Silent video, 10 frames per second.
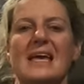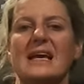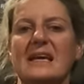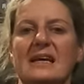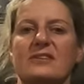
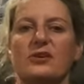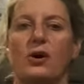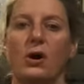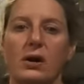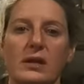it kicks
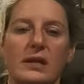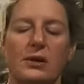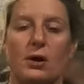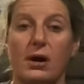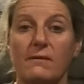on
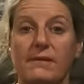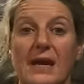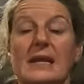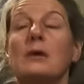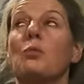and off
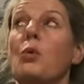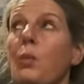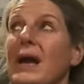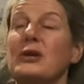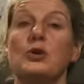and it
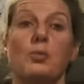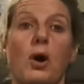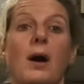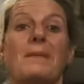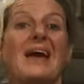will wake
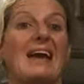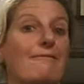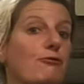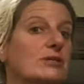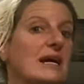you up
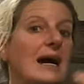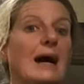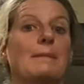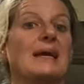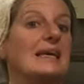every
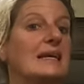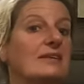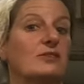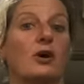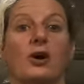time it
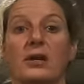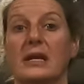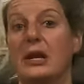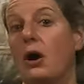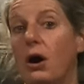kicks
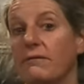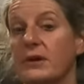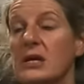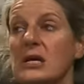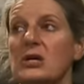on and off.
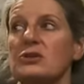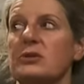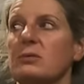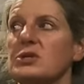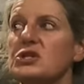
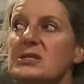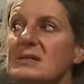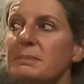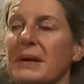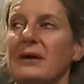So it's
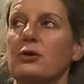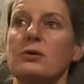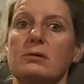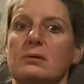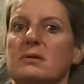just
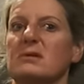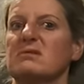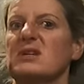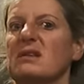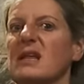better
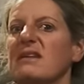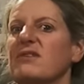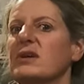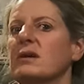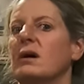to
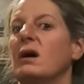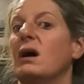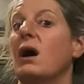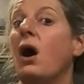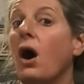leave it
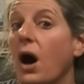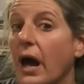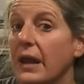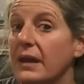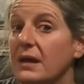
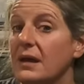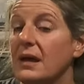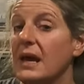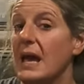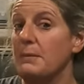on
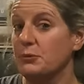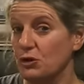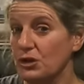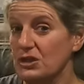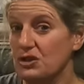and
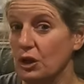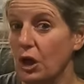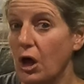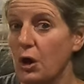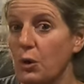turn it to
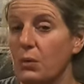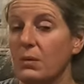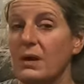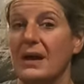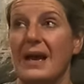
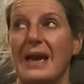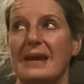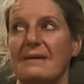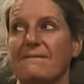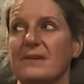low.
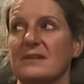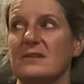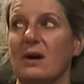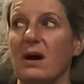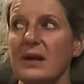And if
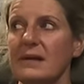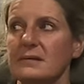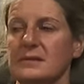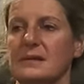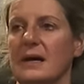it's hot
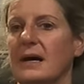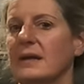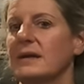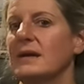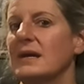
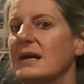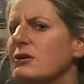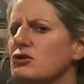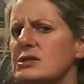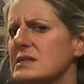outside,
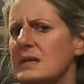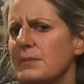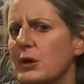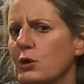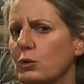it'll just
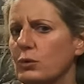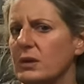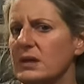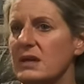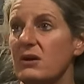keep it
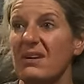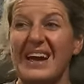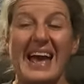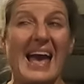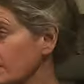cool in here.